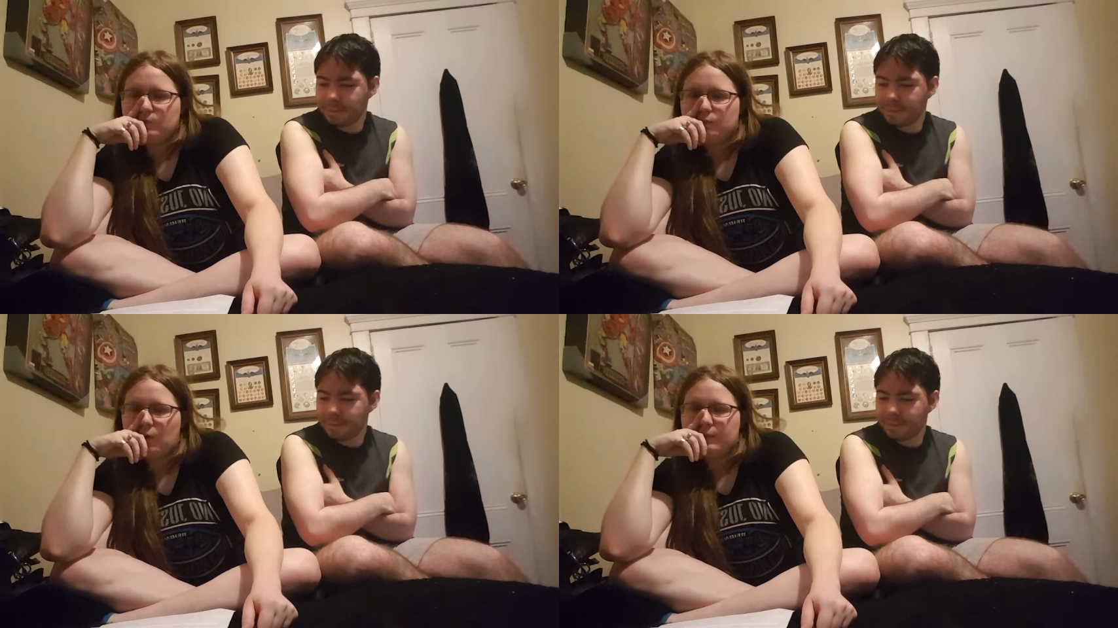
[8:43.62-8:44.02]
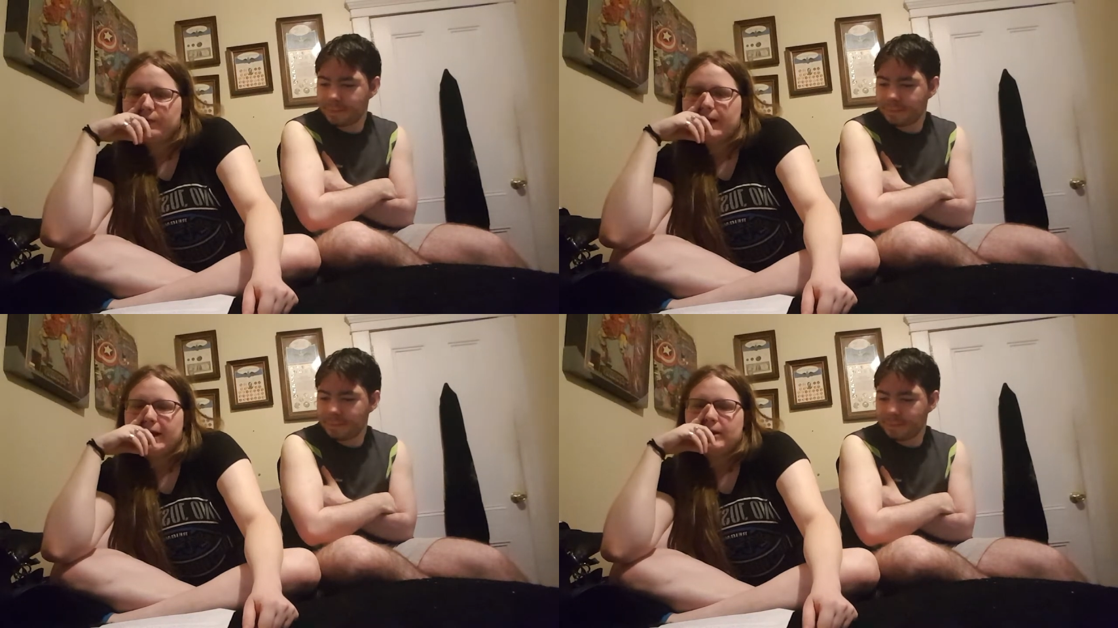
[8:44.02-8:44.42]
Speaker 1: Roman
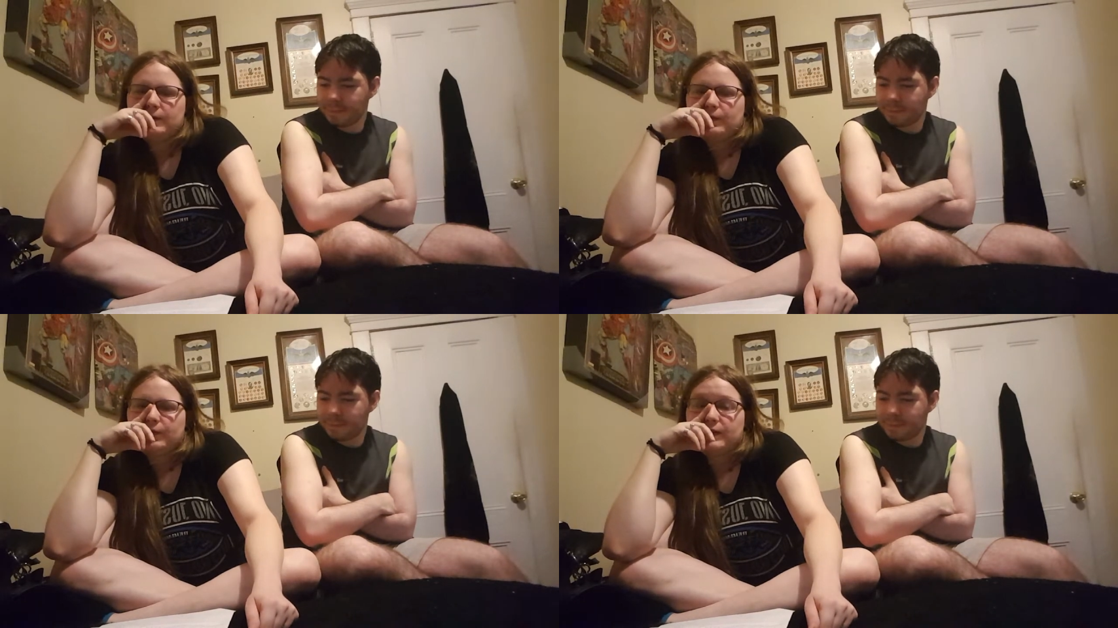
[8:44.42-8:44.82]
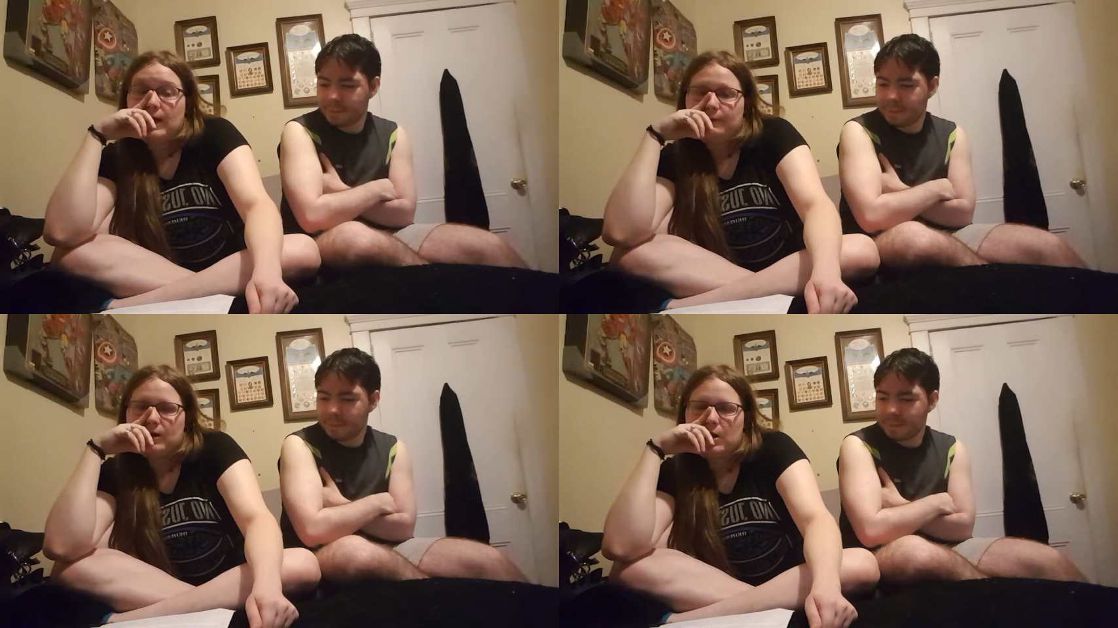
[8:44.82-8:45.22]
Reigns versus
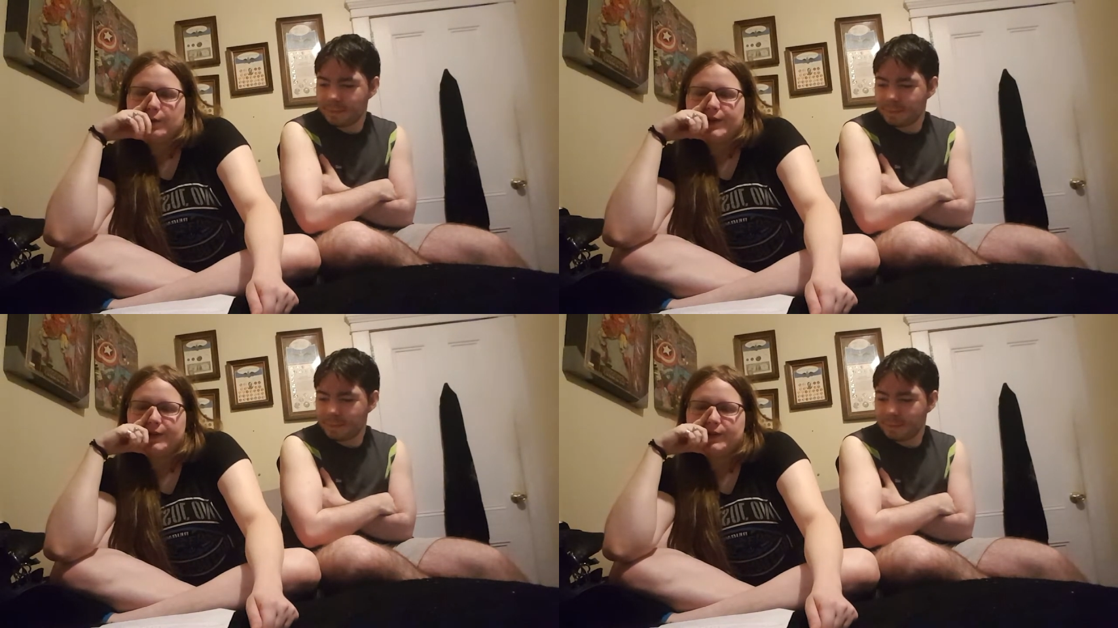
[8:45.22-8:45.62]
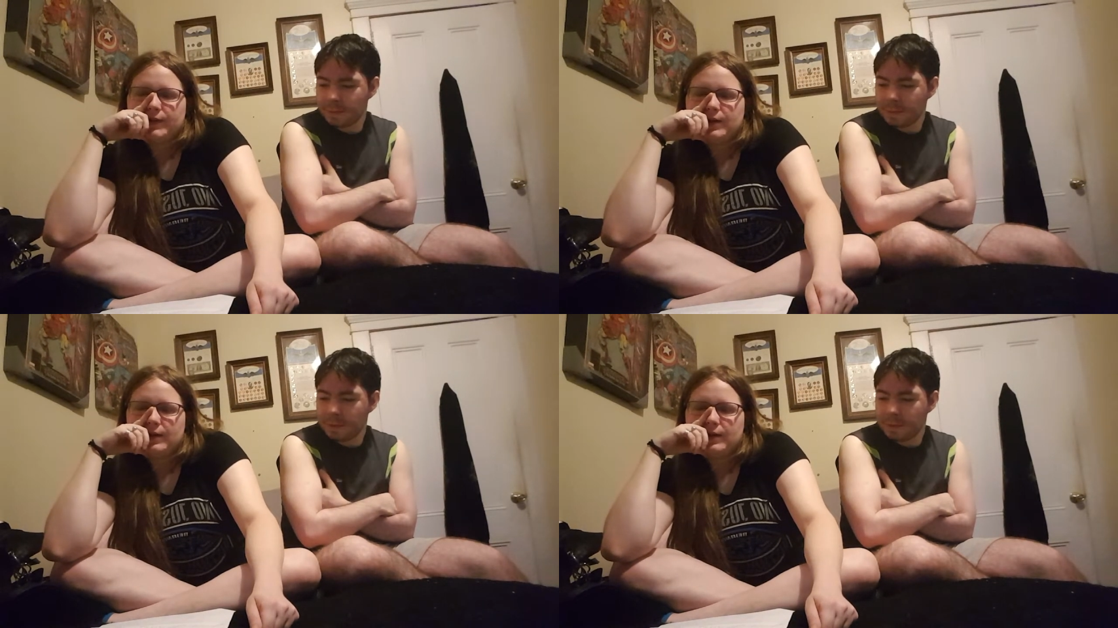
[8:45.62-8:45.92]
Kevin Owens,